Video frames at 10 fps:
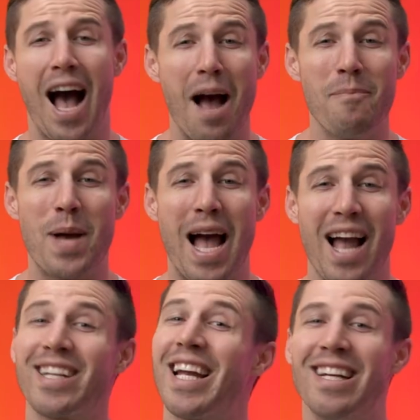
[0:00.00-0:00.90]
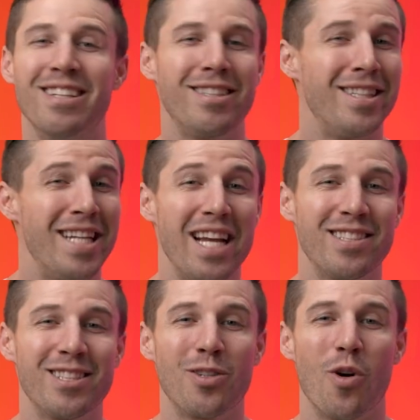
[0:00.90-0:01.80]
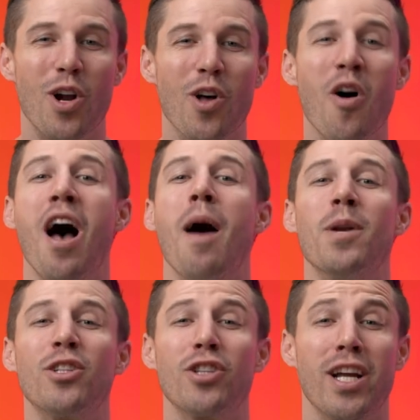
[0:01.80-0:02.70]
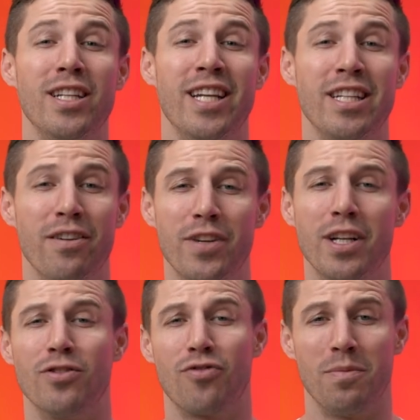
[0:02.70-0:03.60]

I'm back, and in today's tutorial, I'm gonna show you how to take your videos